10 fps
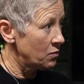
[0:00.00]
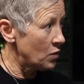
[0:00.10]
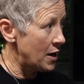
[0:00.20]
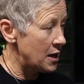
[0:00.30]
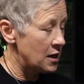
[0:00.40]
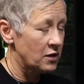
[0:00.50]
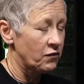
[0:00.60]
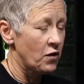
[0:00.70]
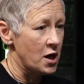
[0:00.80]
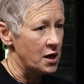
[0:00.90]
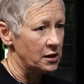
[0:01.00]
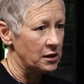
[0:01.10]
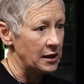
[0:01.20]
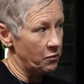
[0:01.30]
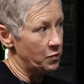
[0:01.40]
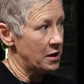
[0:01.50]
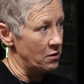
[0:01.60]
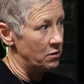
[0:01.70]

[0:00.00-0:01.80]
right? As far as like appeal.